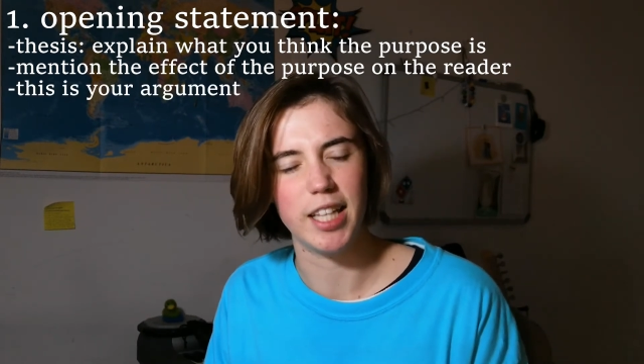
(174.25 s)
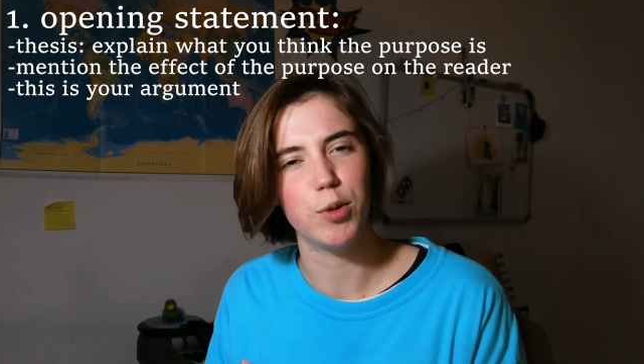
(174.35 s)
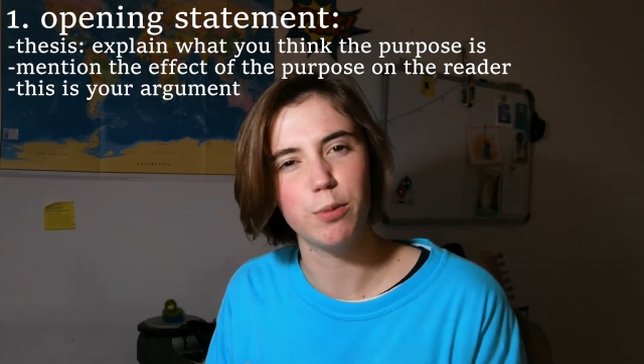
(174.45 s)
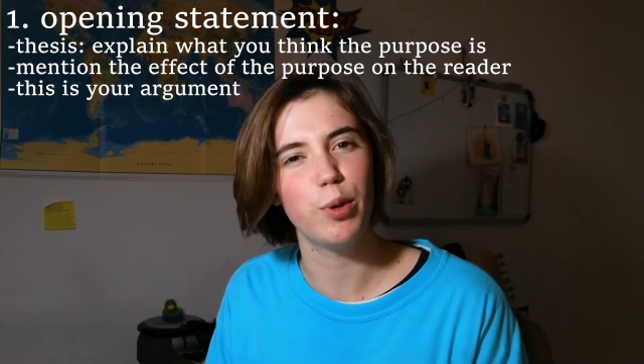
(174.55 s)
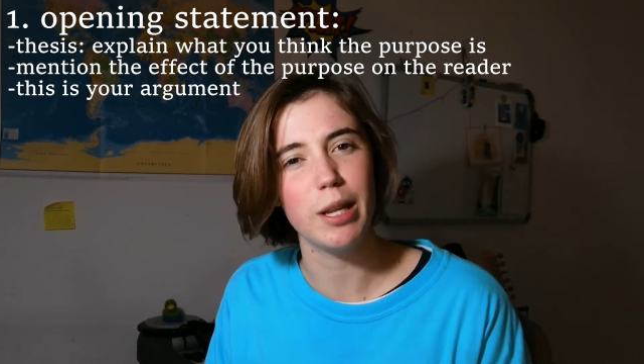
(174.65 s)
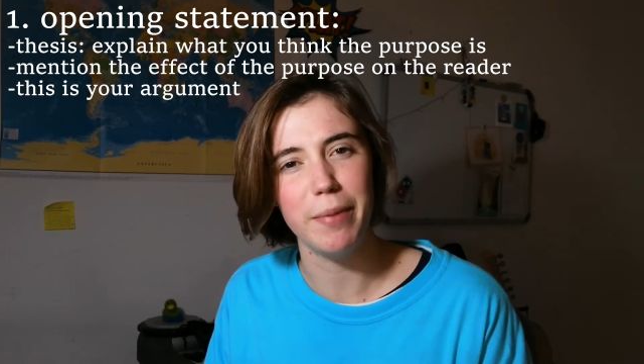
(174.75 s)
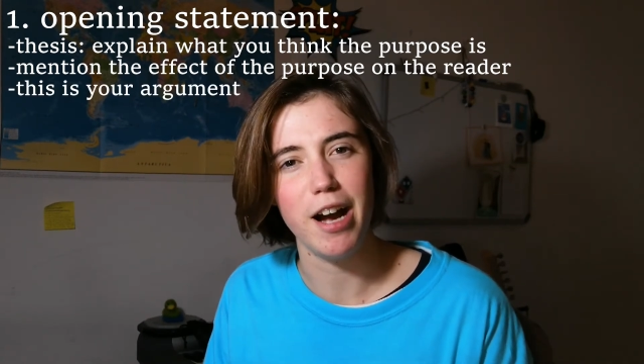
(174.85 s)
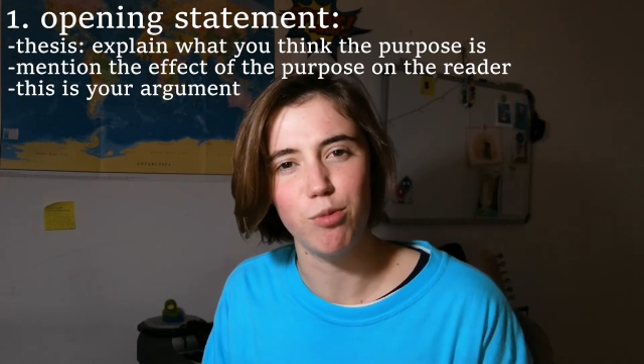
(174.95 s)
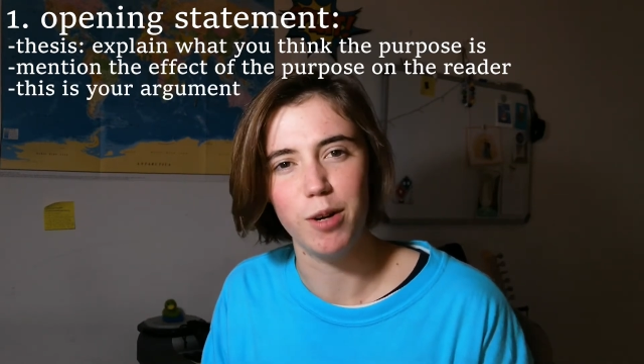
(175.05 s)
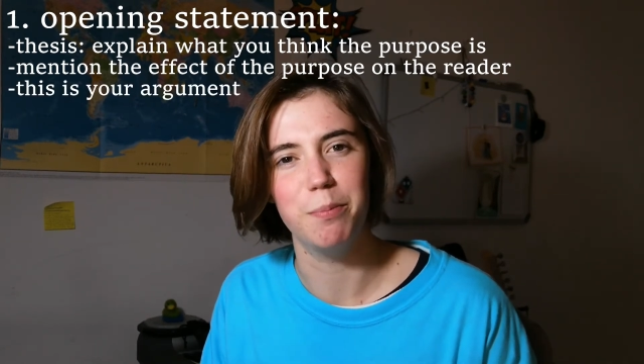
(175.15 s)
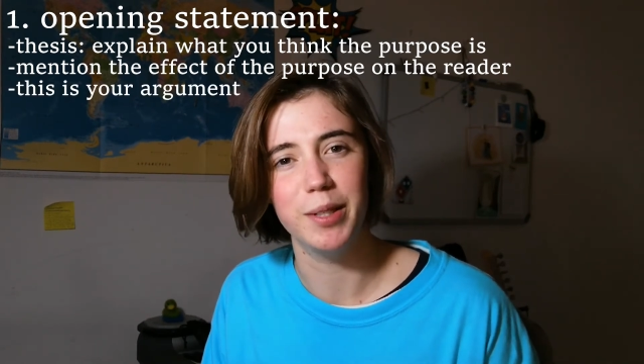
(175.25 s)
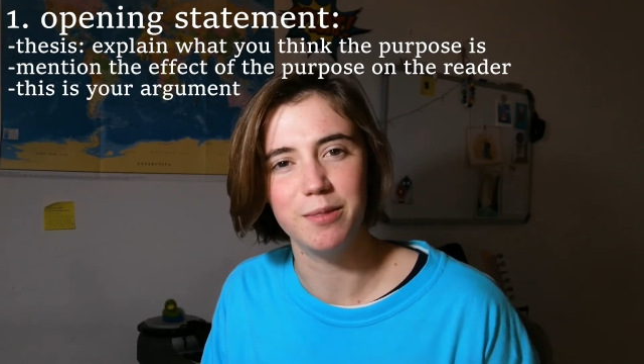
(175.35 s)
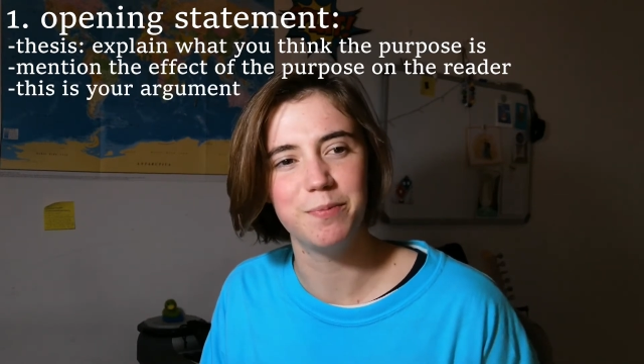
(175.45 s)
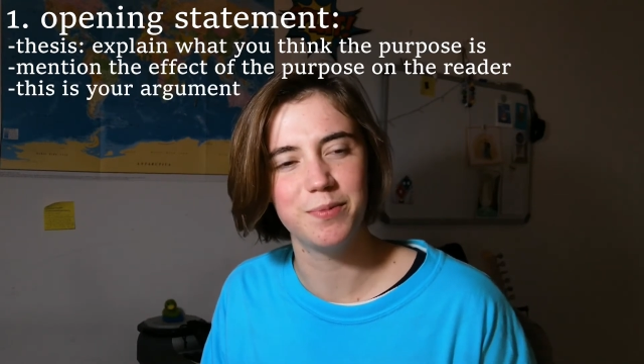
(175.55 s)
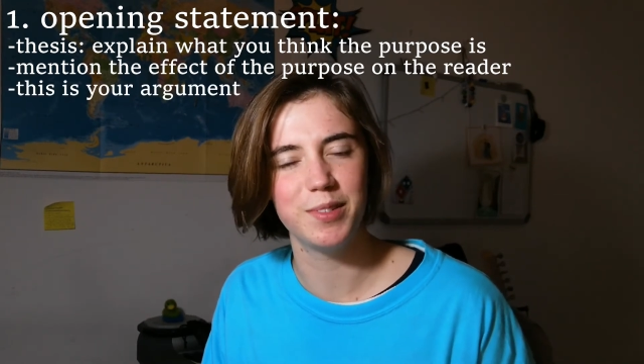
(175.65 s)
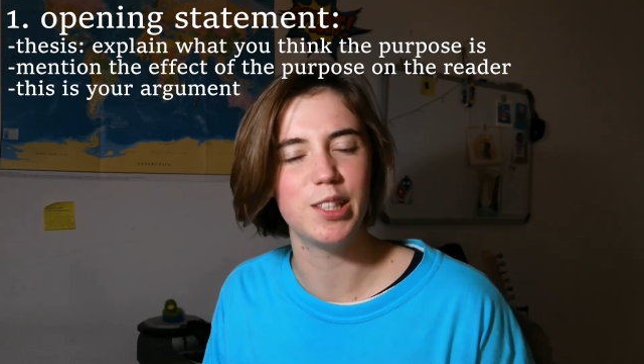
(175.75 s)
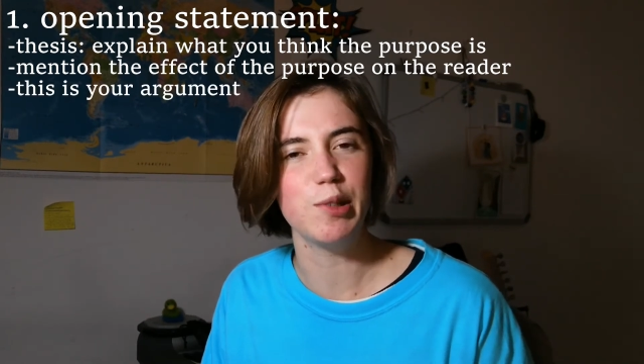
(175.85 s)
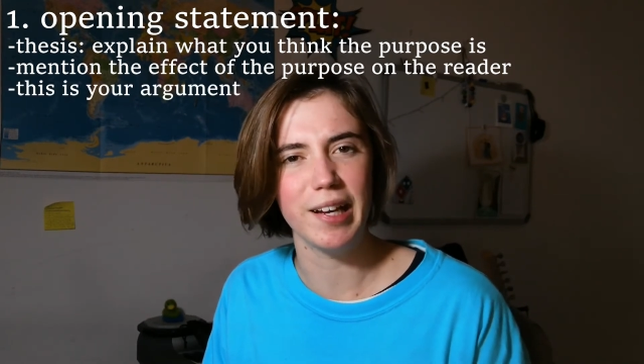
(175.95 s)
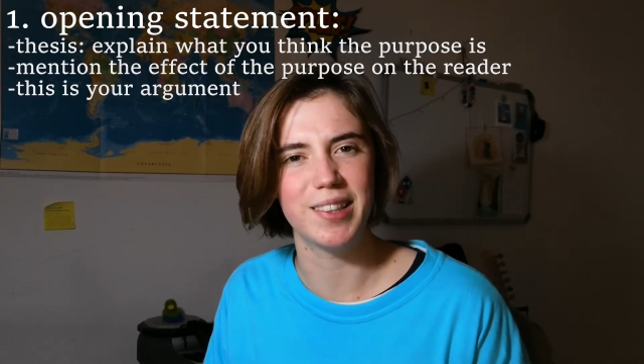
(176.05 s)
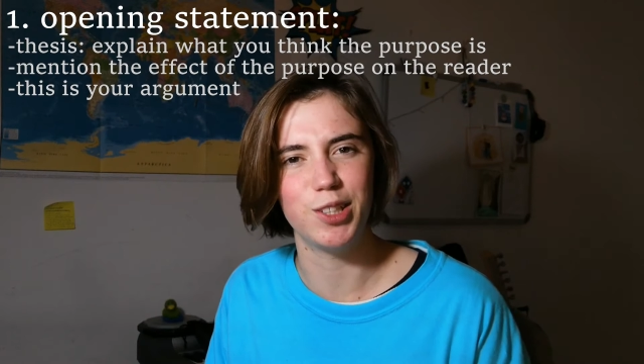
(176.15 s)
That was a pretty bad one, but
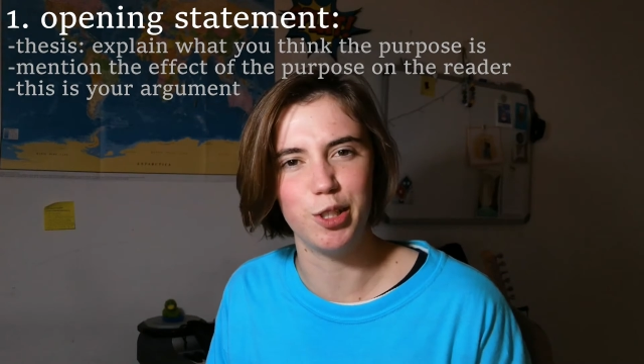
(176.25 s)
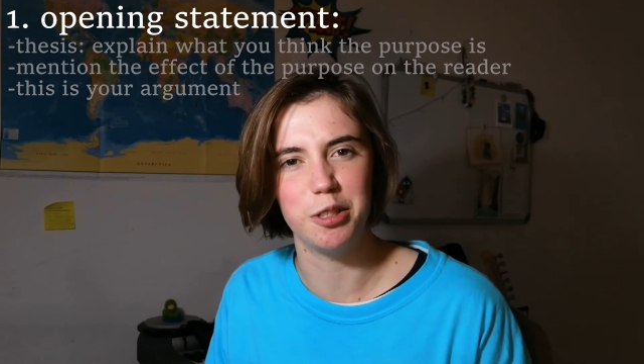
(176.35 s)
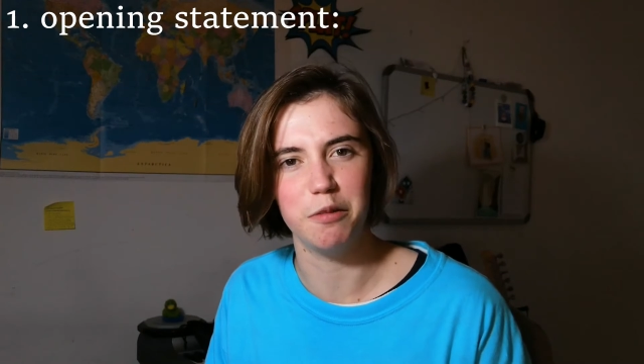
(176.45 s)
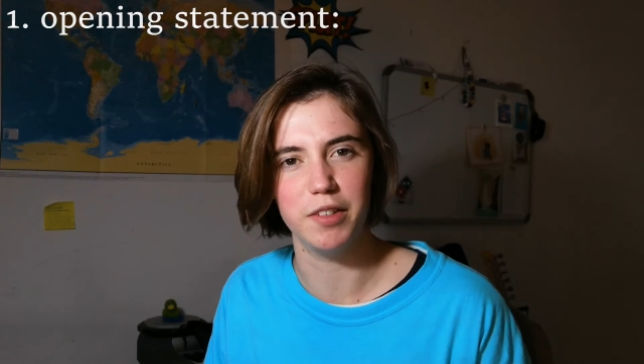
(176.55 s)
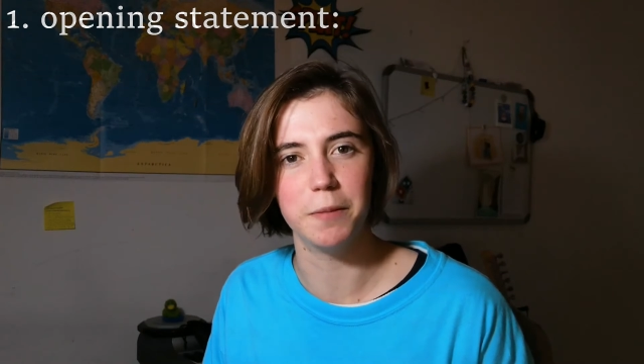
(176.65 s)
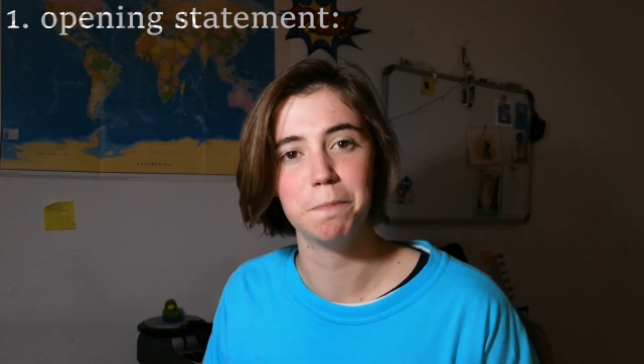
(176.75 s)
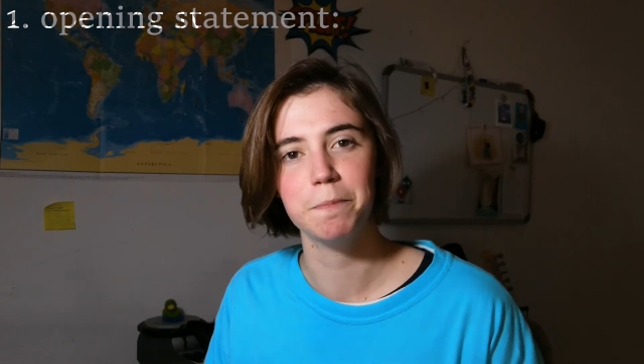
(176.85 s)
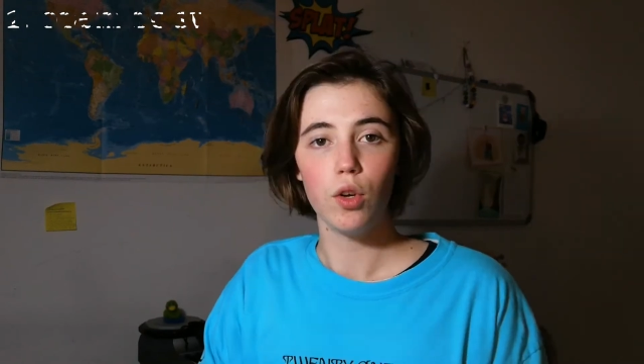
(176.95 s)
you get the gist of it.